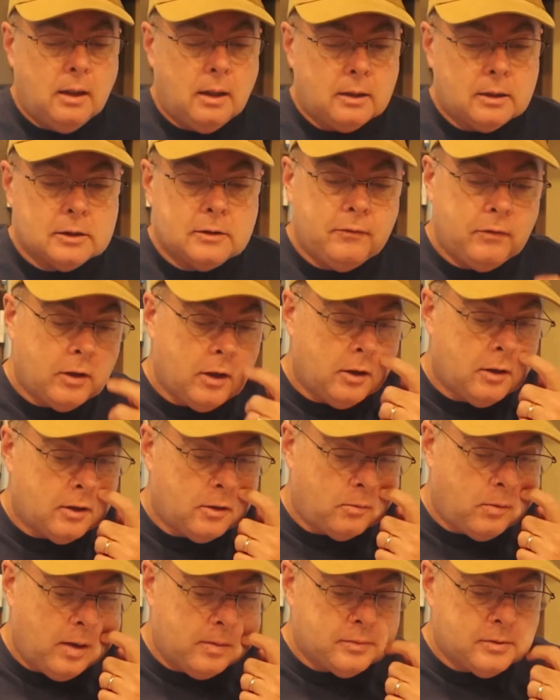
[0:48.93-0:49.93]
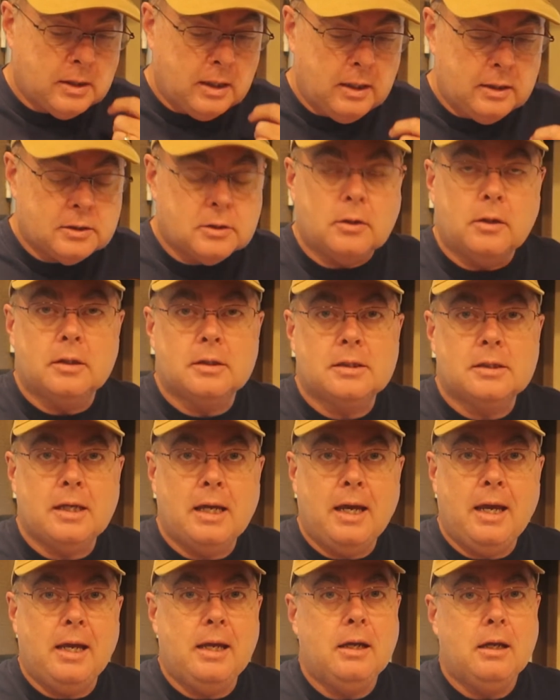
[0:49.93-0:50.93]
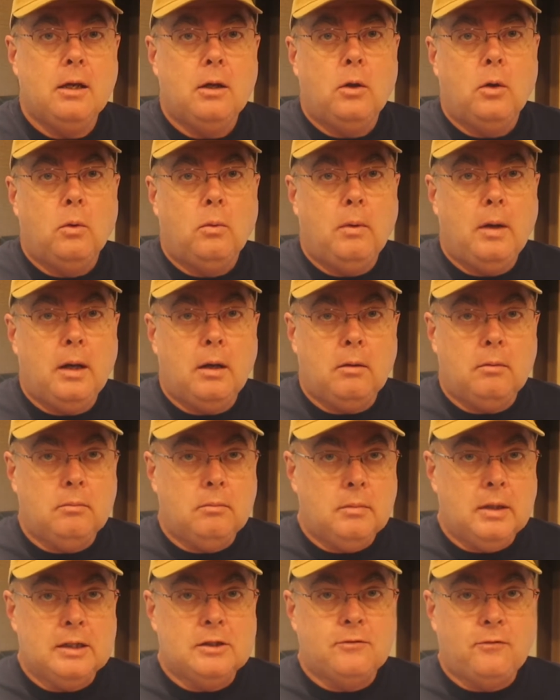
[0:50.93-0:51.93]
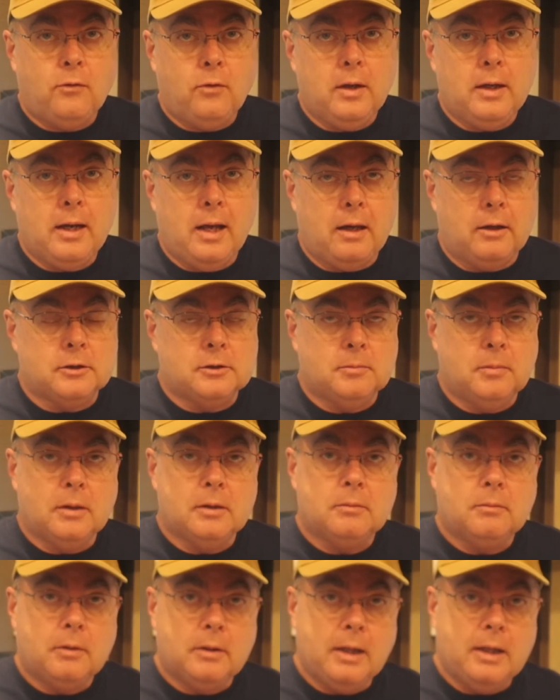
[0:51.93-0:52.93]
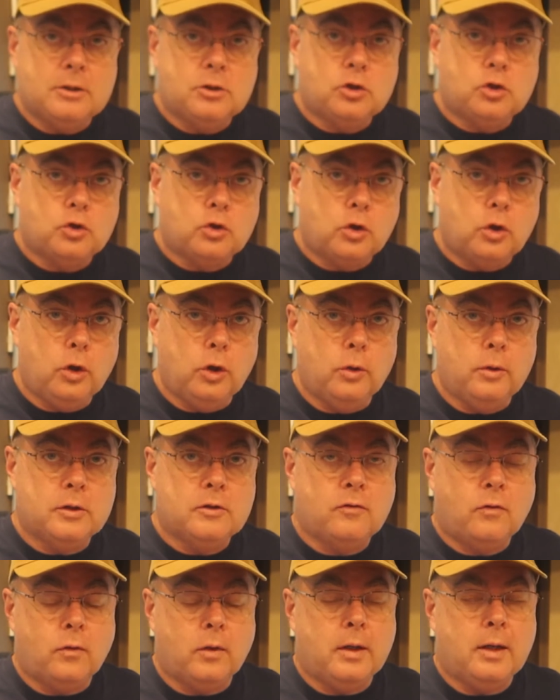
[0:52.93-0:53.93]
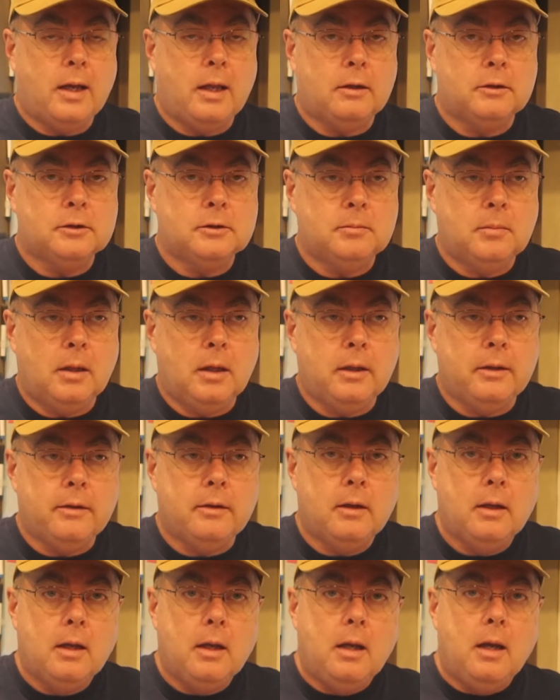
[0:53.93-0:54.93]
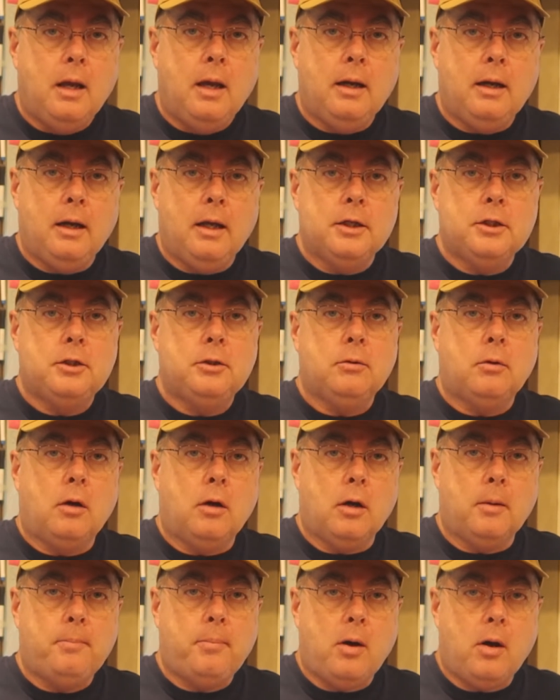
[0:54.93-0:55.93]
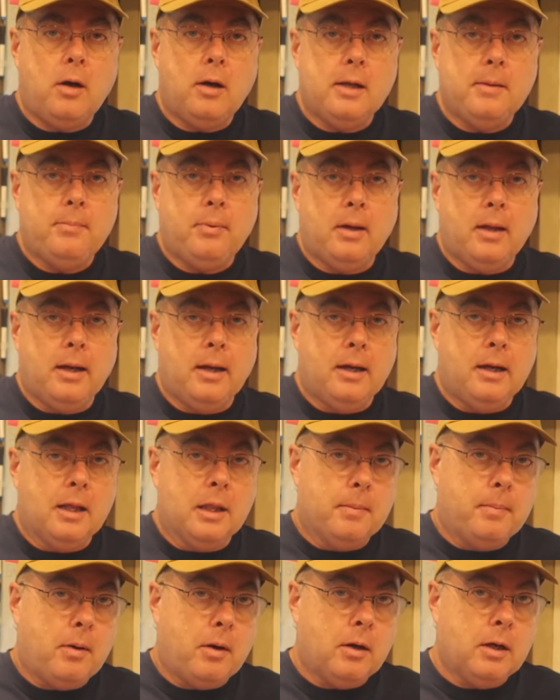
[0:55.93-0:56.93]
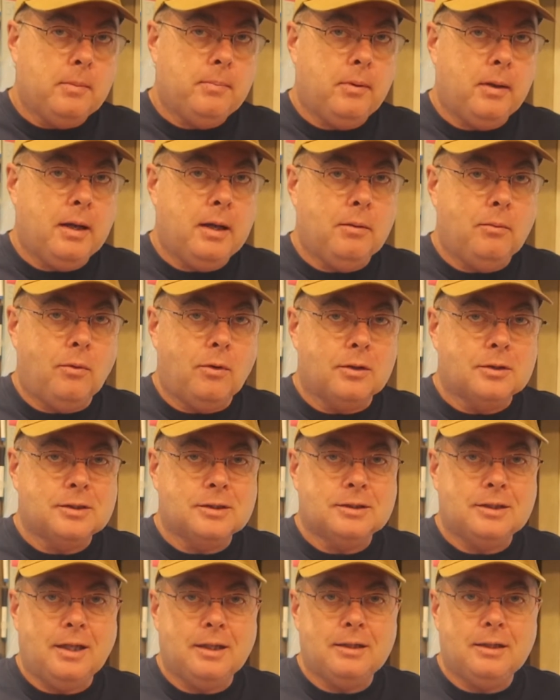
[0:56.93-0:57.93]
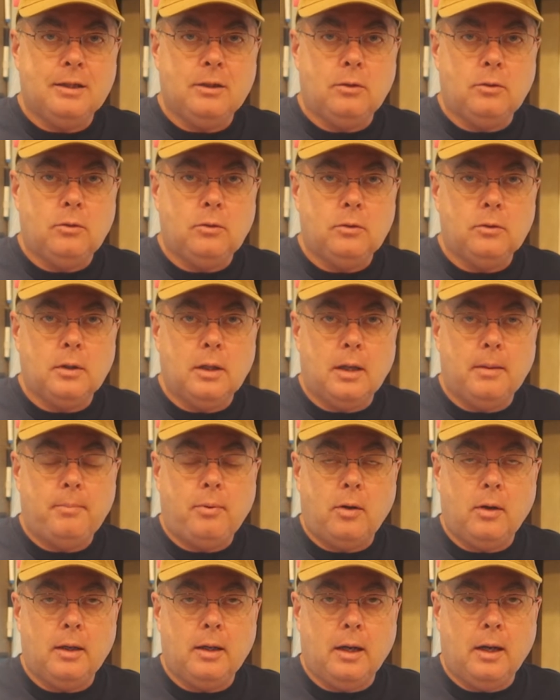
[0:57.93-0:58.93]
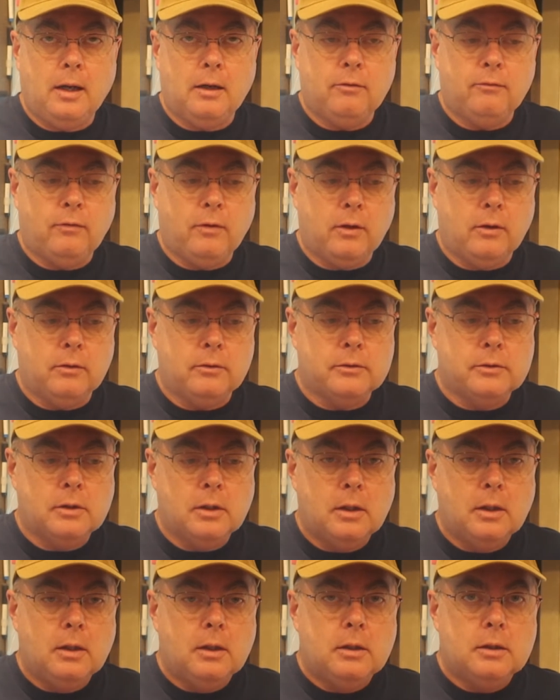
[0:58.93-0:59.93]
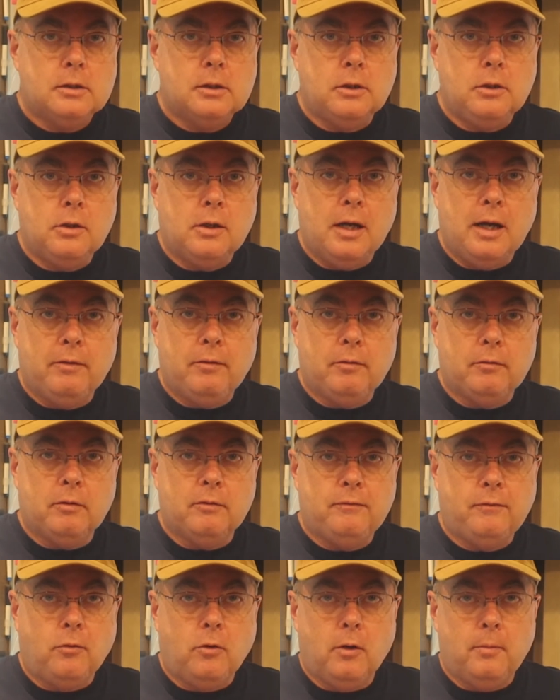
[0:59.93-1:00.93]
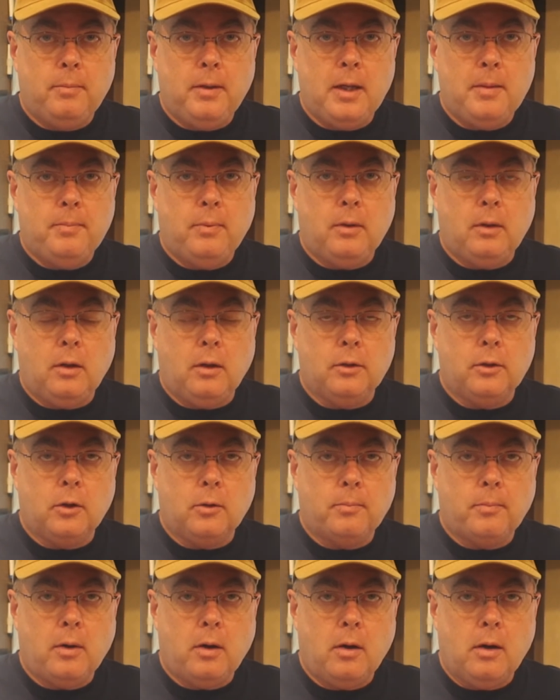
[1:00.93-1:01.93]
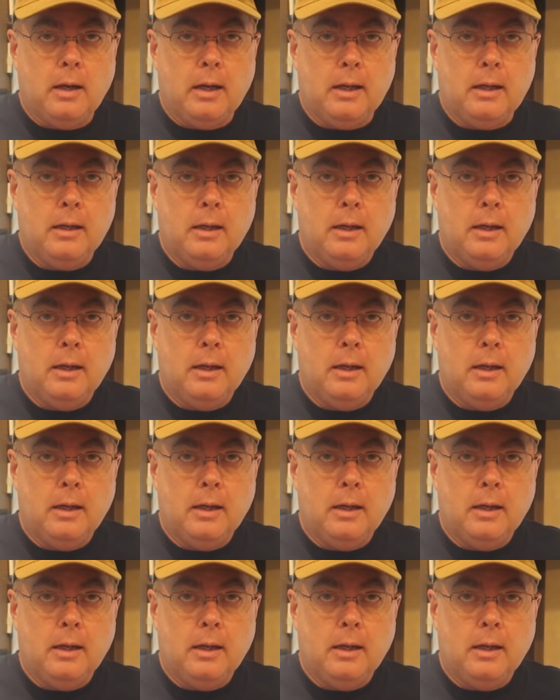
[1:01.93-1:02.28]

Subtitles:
because if you go to their website, it's going to say, well, it's $40 a month. Well, that's true. It's $40 a month unless you're on a party plan. Now, the party plan works just like the old party line phones. So you can have up to 4 people on your party,